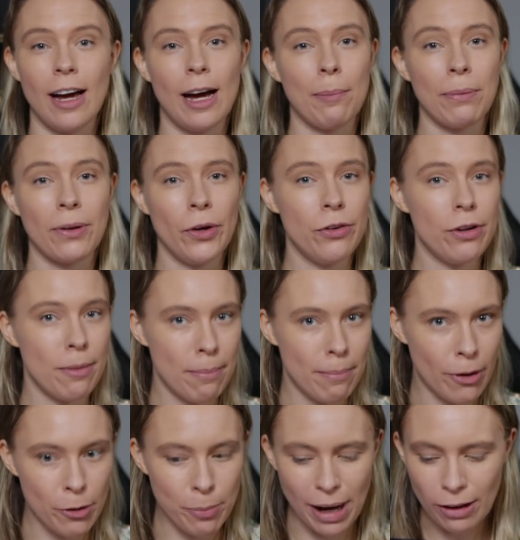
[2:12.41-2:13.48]
upload
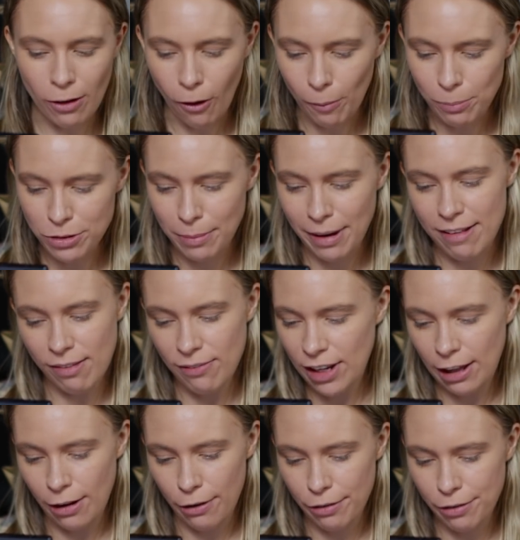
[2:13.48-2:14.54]
mobile optimized
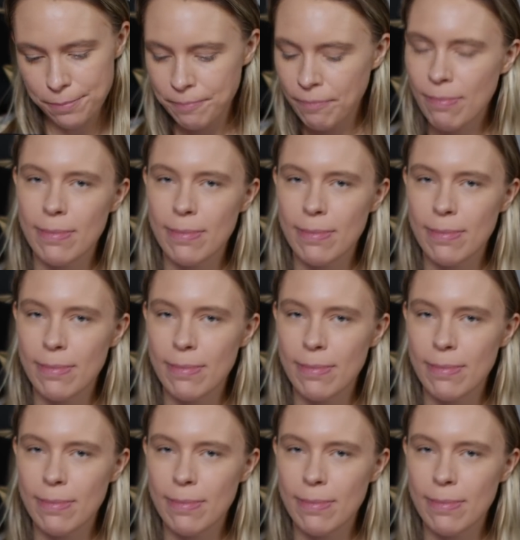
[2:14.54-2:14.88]
videos.